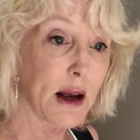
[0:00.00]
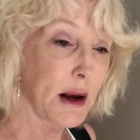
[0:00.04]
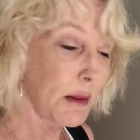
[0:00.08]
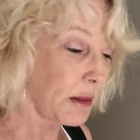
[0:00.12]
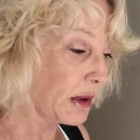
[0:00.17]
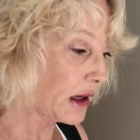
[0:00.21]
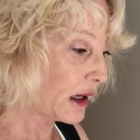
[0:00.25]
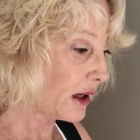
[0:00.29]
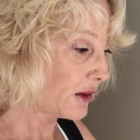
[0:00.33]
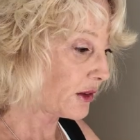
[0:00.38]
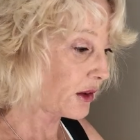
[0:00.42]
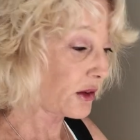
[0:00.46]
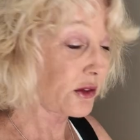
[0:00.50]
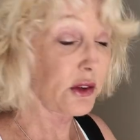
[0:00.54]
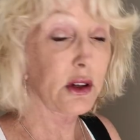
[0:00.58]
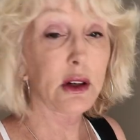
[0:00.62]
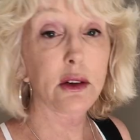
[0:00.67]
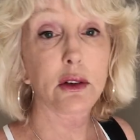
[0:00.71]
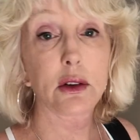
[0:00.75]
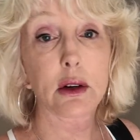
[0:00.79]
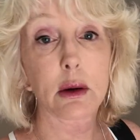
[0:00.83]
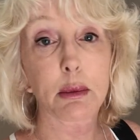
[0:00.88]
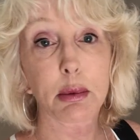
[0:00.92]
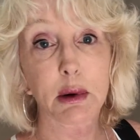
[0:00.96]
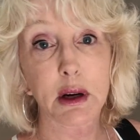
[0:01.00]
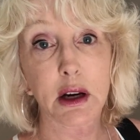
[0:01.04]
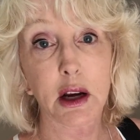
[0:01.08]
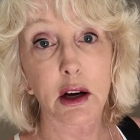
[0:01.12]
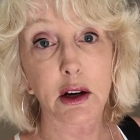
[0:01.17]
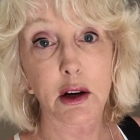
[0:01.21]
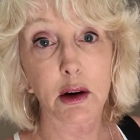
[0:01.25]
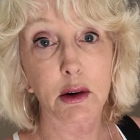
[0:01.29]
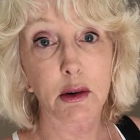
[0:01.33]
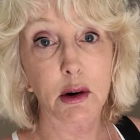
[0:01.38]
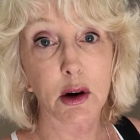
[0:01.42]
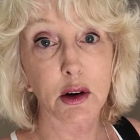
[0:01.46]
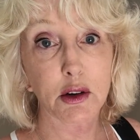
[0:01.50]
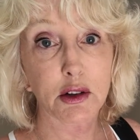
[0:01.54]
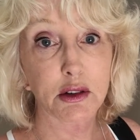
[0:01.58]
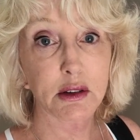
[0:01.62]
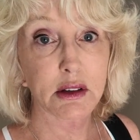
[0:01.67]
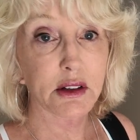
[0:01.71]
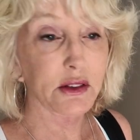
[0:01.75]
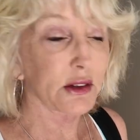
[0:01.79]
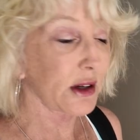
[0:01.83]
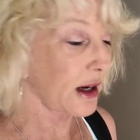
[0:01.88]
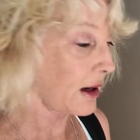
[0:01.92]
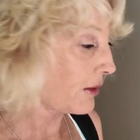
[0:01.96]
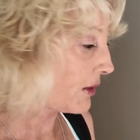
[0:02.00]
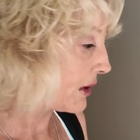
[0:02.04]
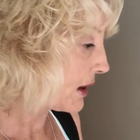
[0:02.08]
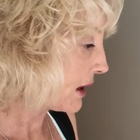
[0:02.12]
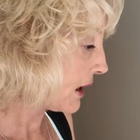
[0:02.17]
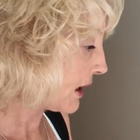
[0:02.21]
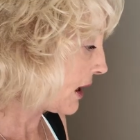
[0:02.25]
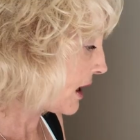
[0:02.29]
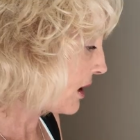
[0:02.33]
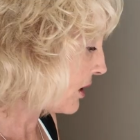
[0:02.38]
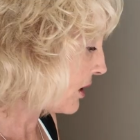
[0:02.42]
because it's easy to bring in your groceries and everything